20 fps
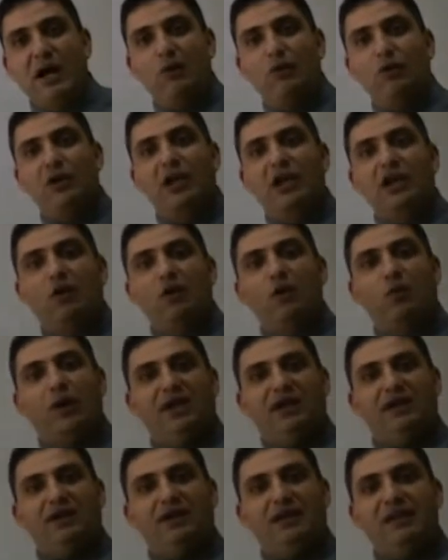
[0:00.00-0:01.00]
will rely on
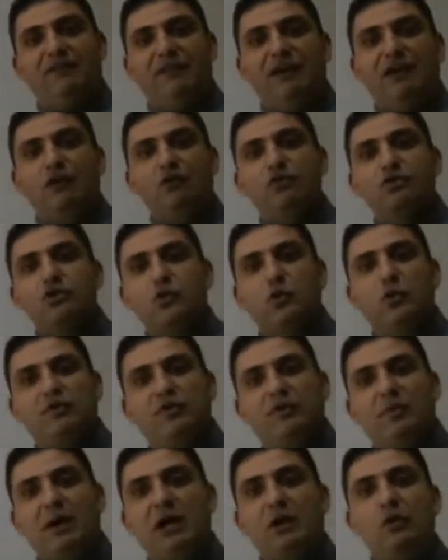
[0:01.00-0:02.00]
one. If I lose 2 of
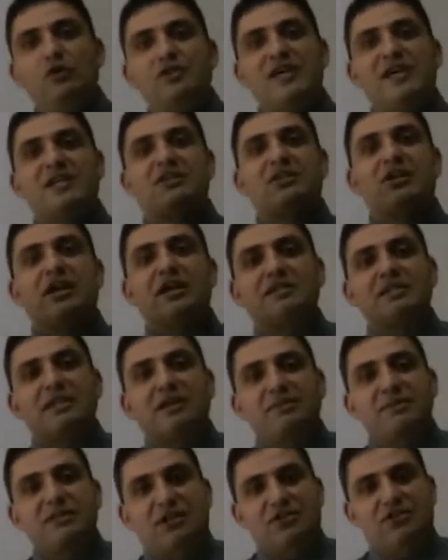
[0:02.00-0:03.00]
them, I lose the entire
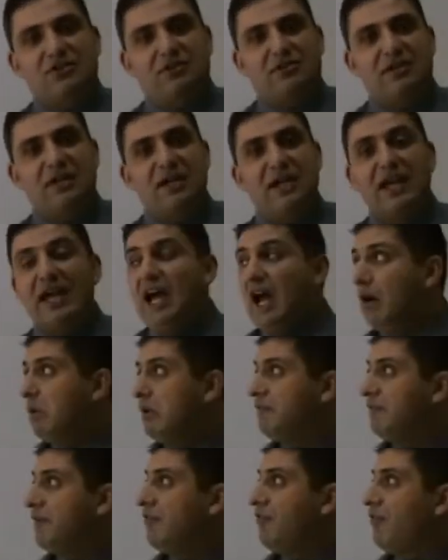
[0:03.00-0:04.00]
substation.
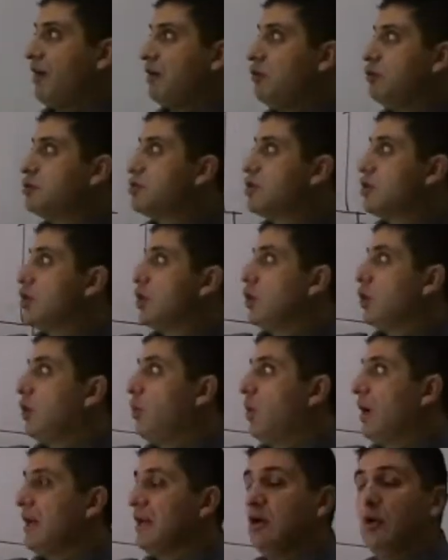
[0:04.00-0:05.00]
However, if I lose
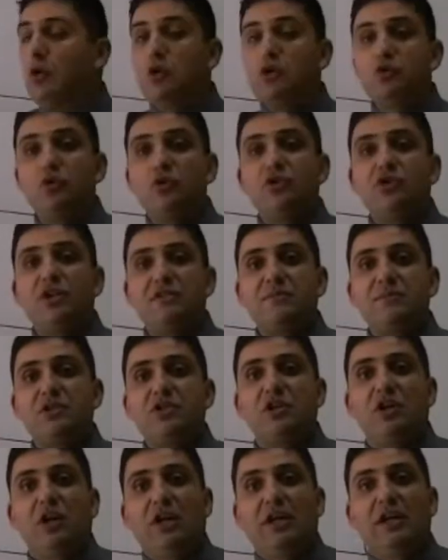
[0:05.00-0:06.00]
1 or 2
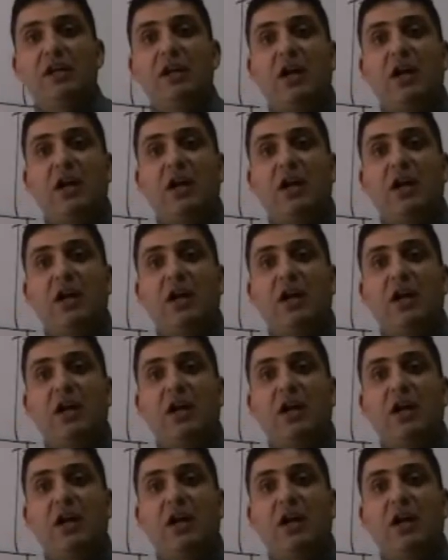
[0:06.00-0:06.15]
transmission line,